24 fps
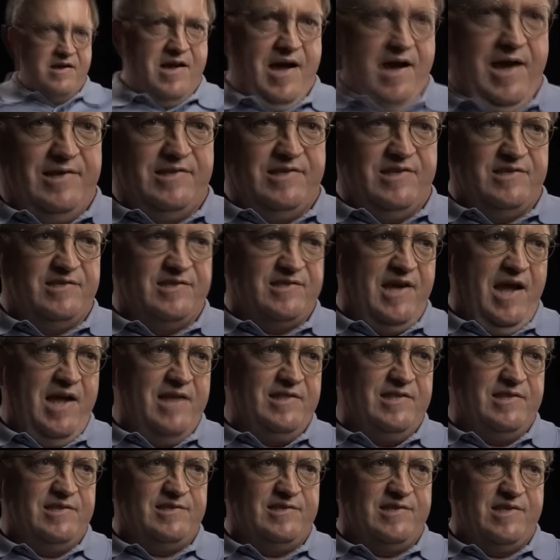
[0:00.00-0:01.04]
I just
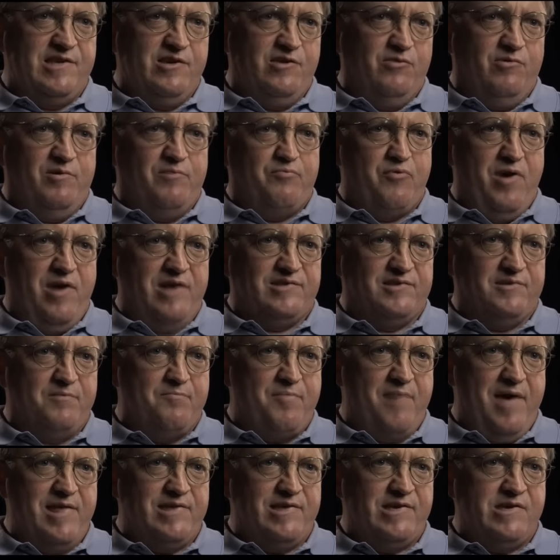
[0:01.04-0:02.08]
signed this deal with Preston
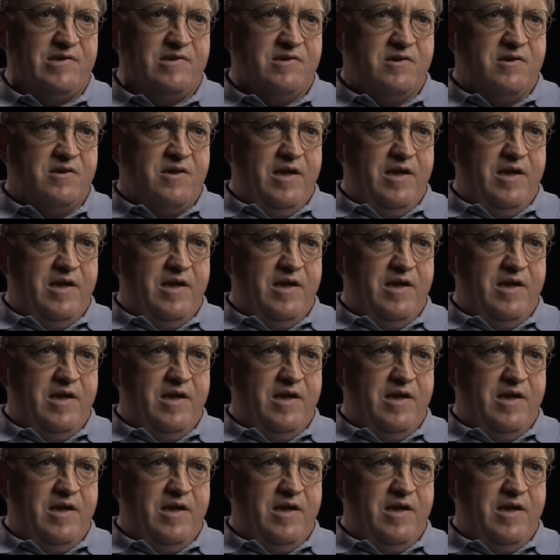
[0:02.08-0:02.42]
Petty